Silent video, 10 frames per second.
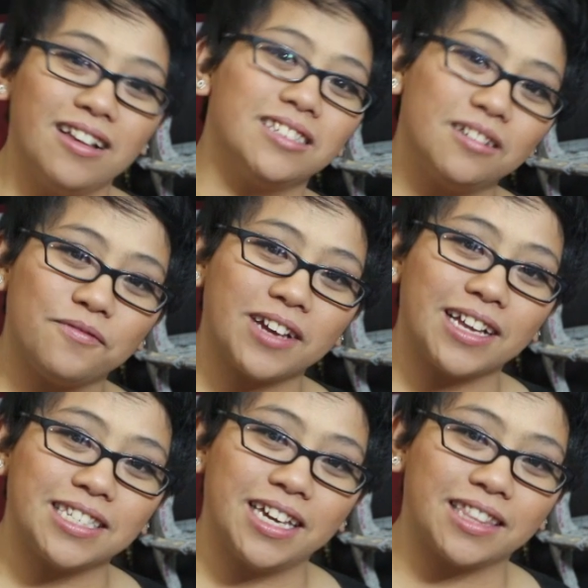Also, don't
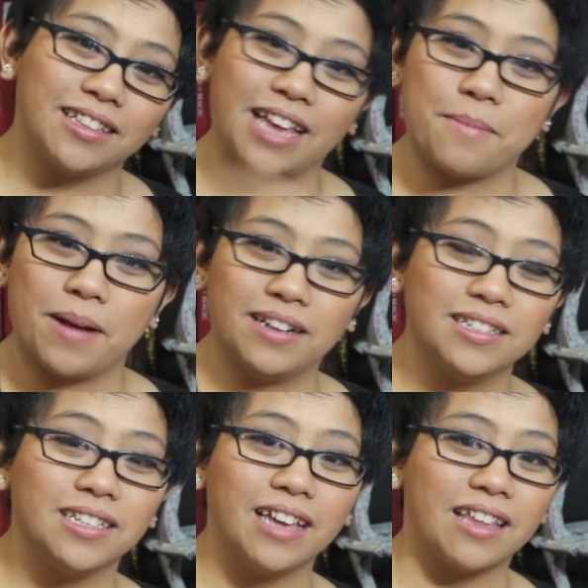forget to hit the like
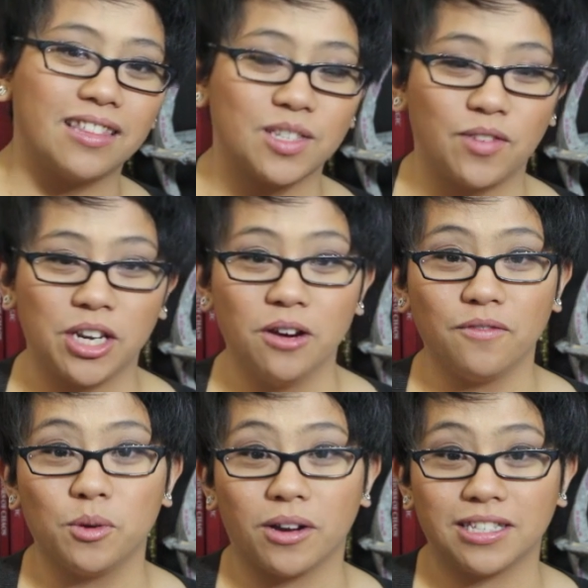button to like this video
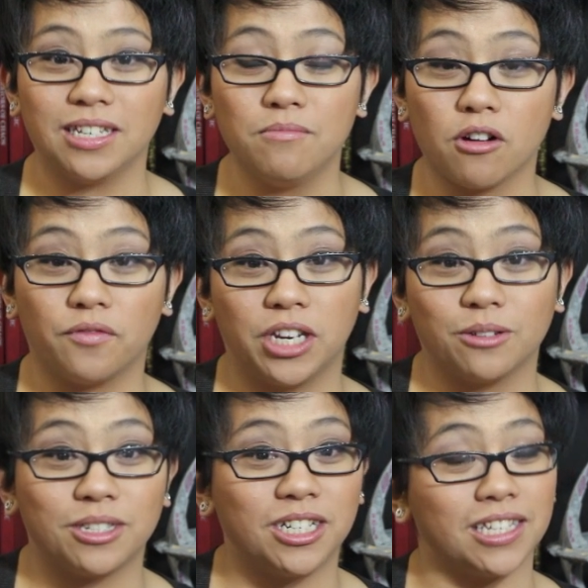if you want to see more
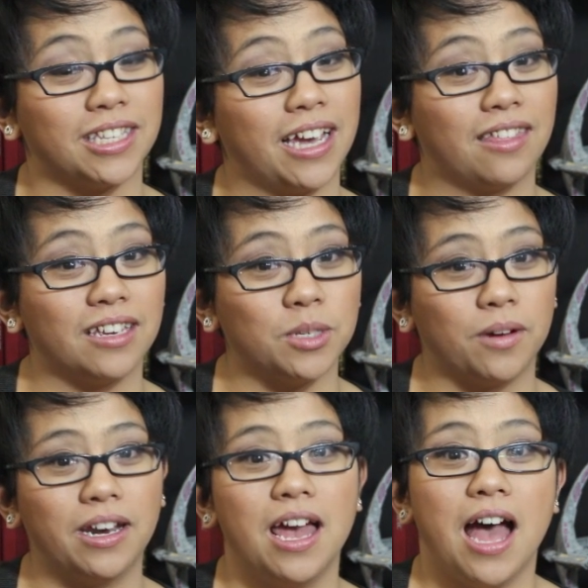videos just like this
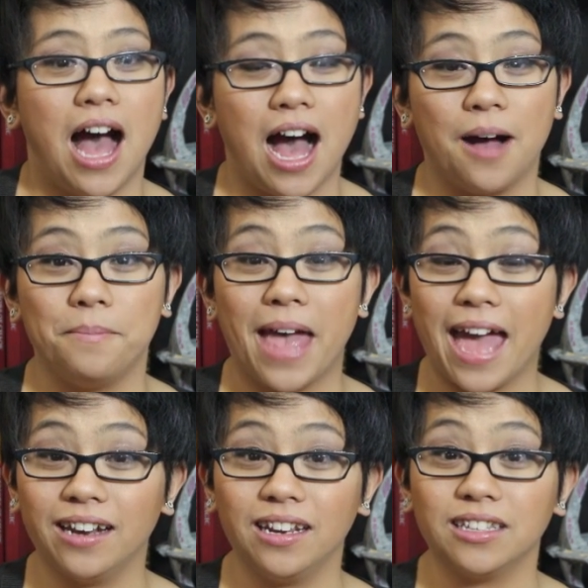one,
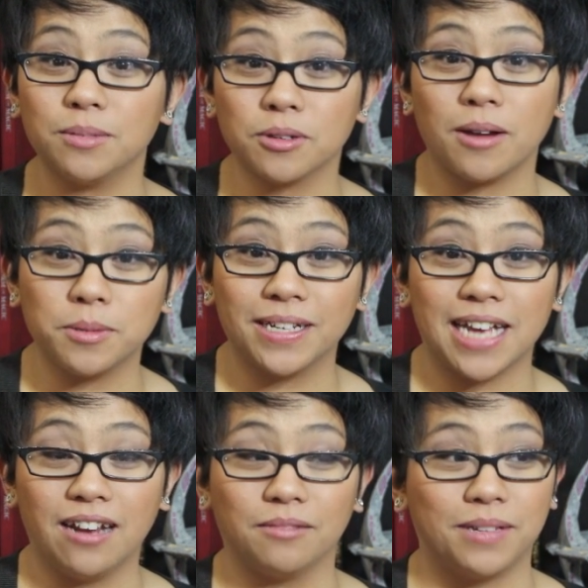and subscribe to my
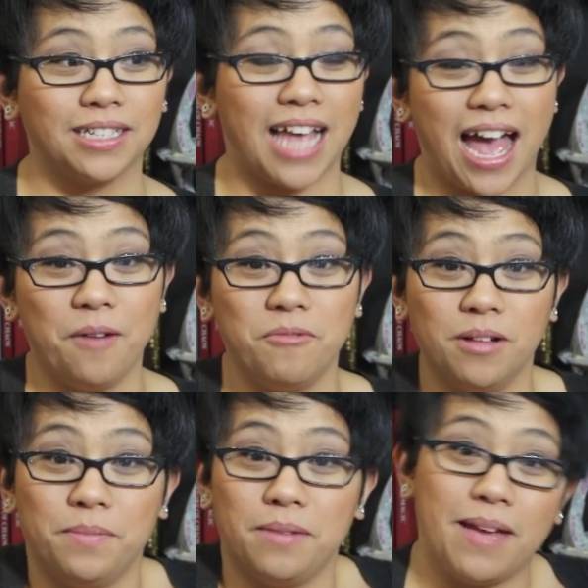channel because I
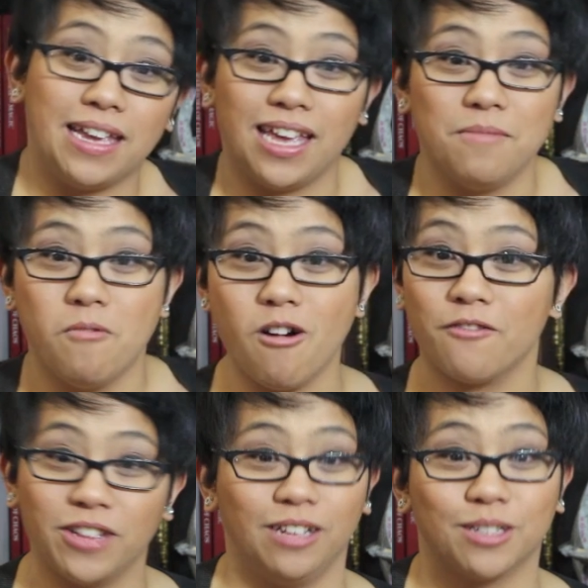will be making
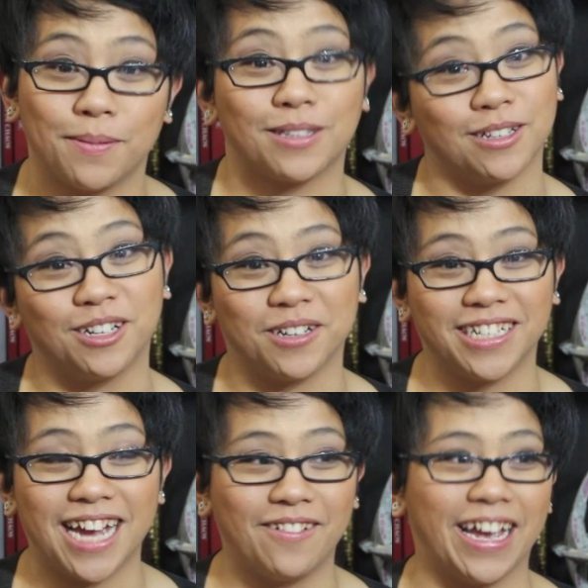more videos about Star
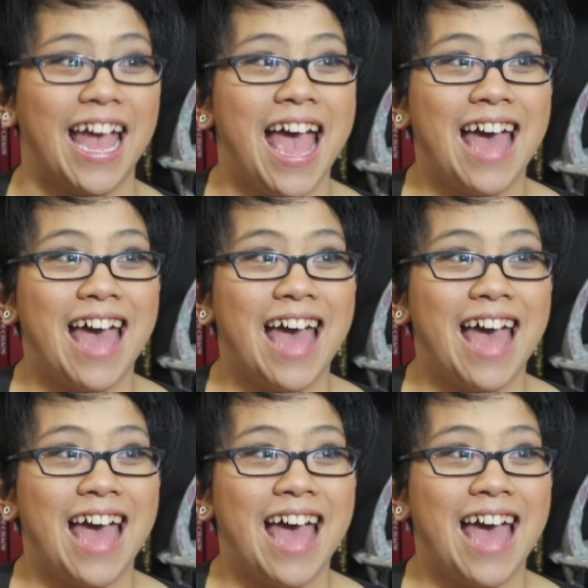Trek Attack Wing.